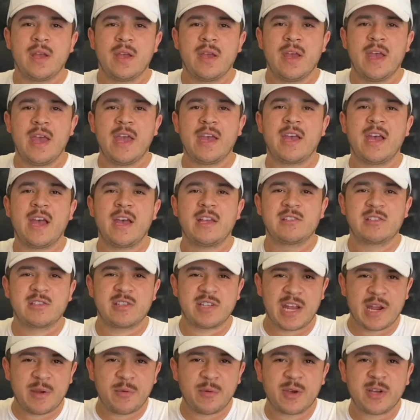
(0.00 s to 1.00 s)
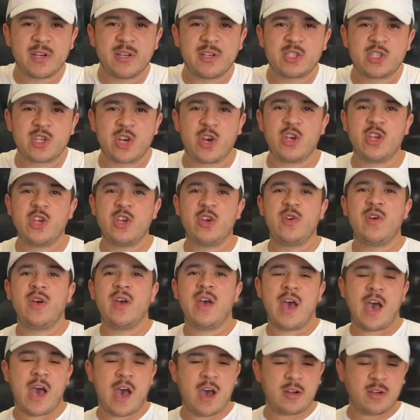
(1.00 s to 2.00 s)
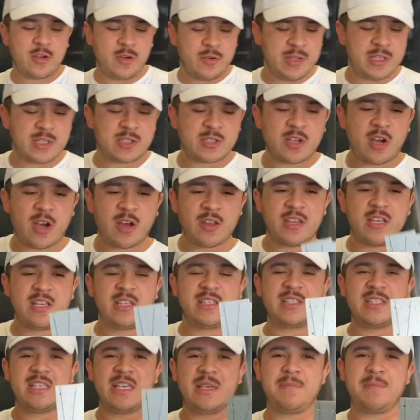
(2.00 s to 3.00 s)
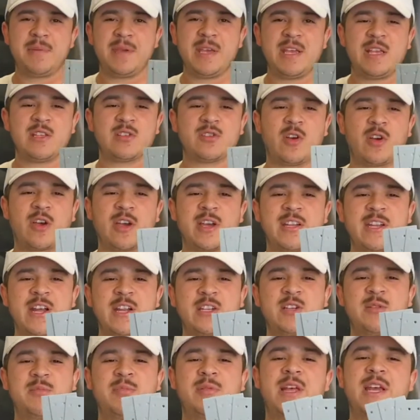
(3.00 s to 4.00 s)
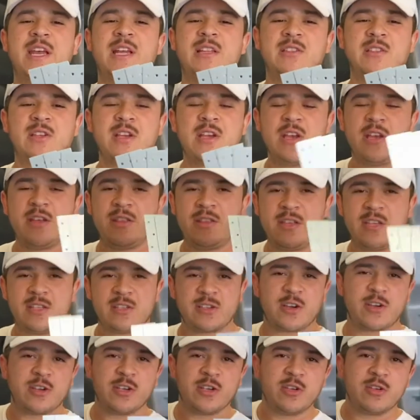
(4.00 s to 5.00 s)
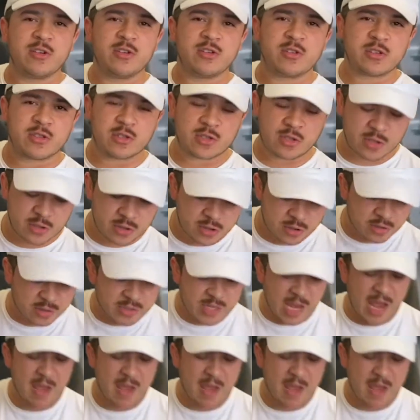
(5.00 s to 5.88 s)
Hey guys, today we're going to show you how to install these CPs or connector plates. These are used to tie